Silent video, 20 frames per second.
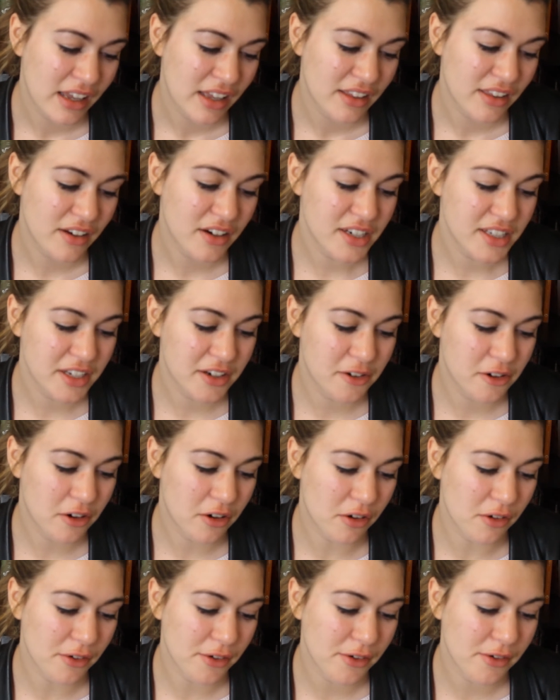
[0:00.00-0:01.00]
There is a
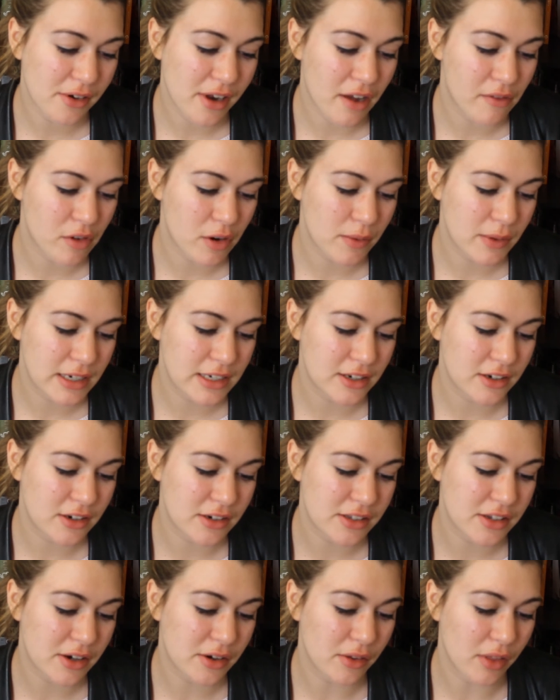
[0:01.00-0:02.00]
girl who never
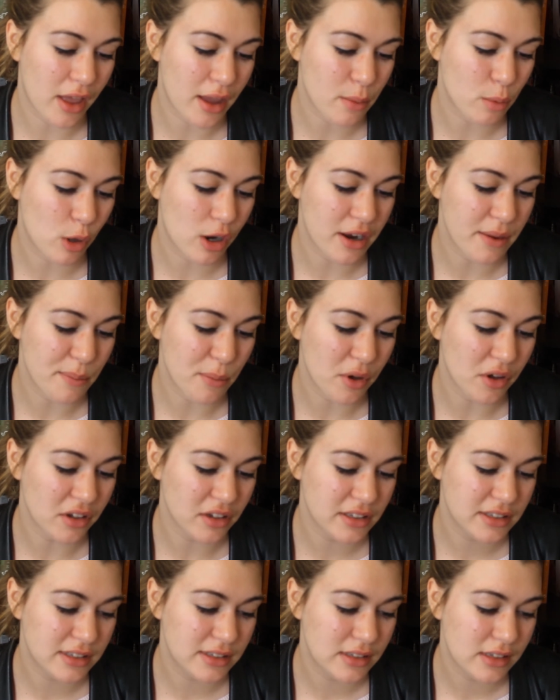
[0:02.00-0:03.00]
returns her library
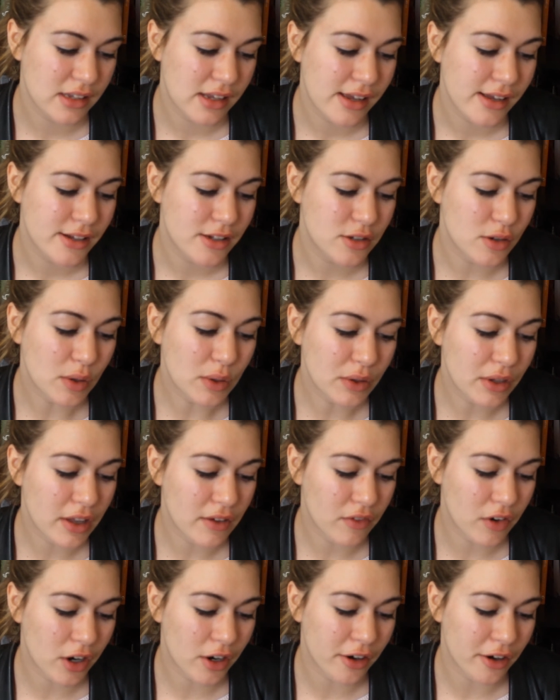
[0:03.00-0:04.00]
books. Don't
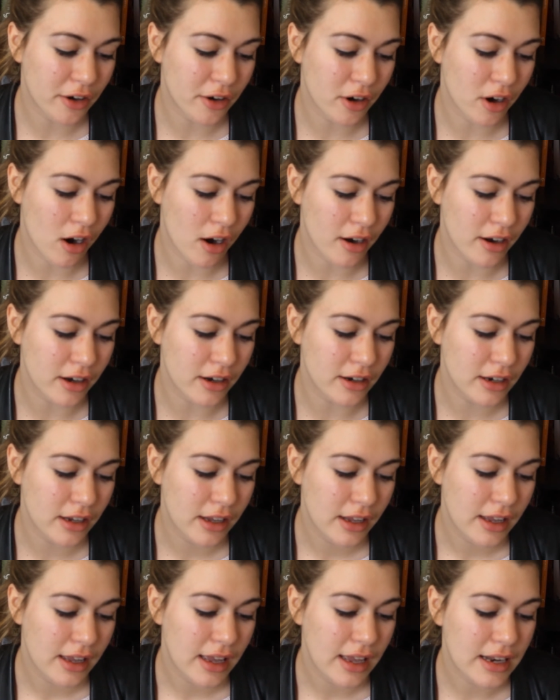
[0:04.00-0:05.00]
give her your heart.
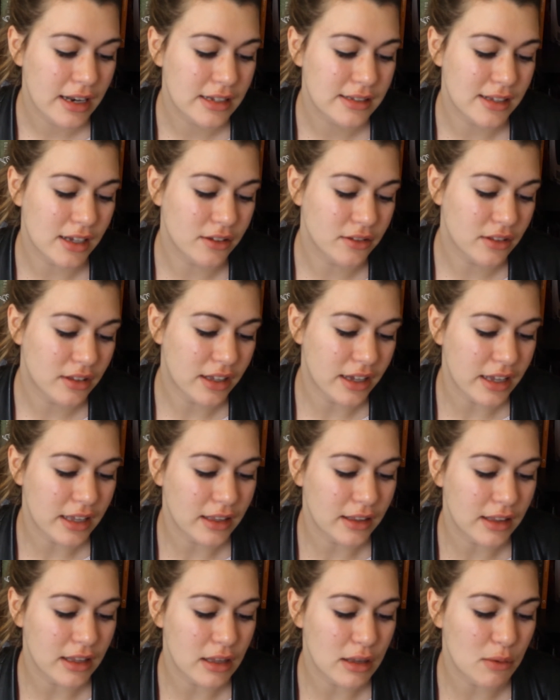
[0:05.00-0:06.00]
It is
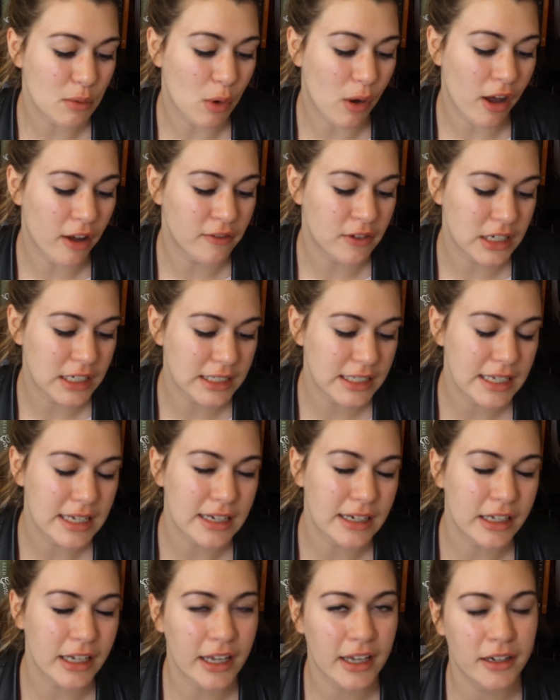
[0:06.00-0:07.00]
unlikely you will ever see
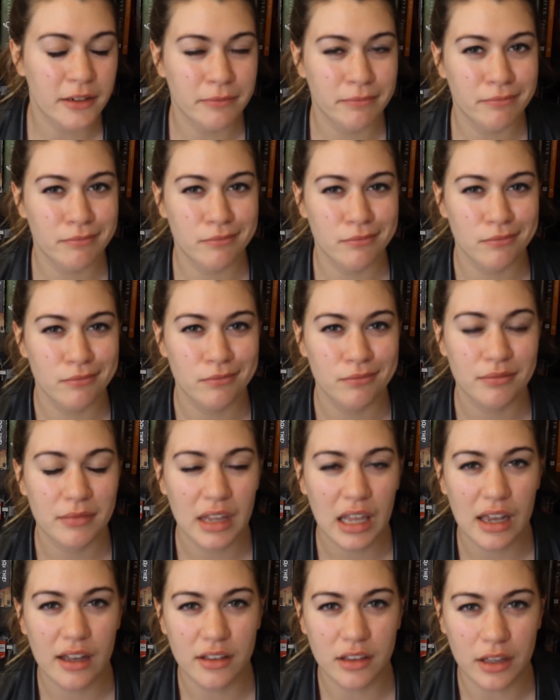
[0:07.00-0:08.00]
it again.
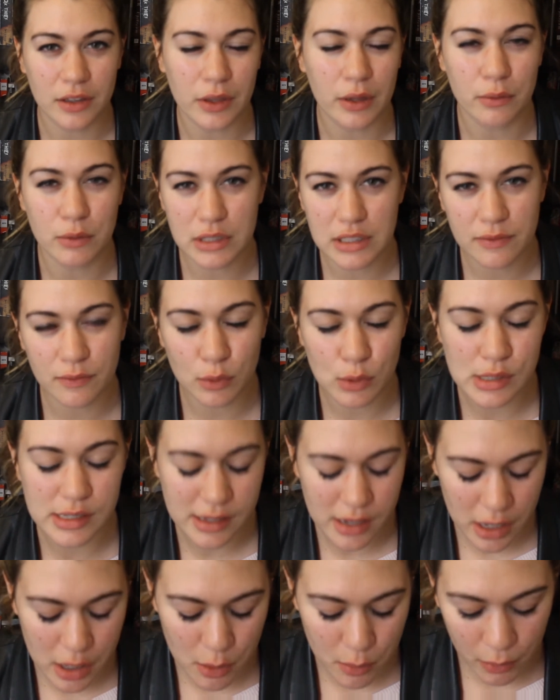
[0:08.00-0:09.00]
I thought that was
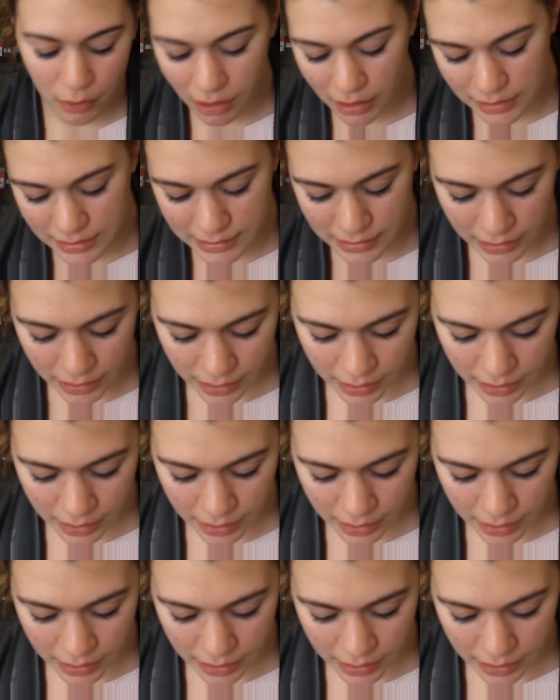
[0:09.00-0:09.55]
humorous.